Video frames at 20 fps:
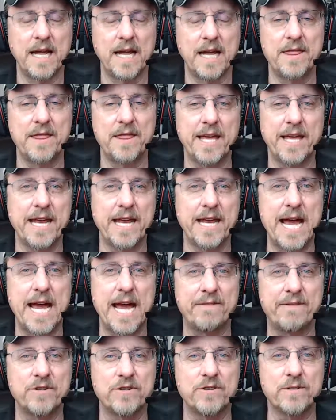And then
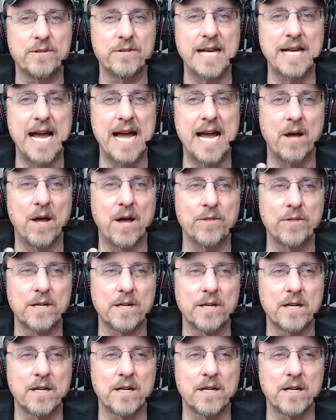now the